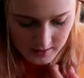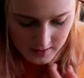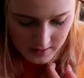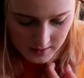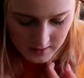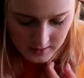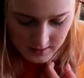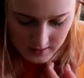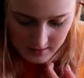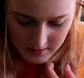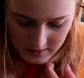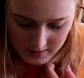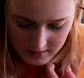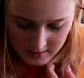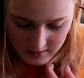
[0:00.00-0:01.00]

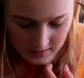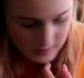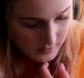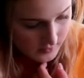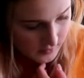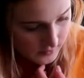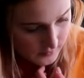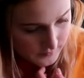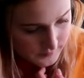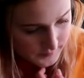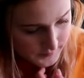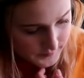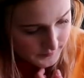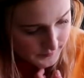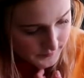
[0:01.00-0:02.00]

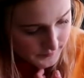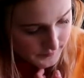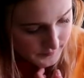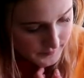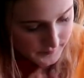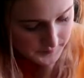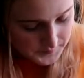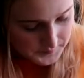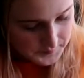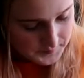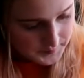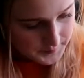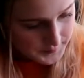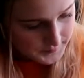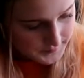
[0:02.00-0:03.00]

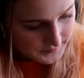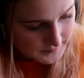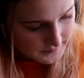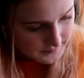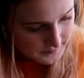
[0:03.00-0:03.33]
[no speech]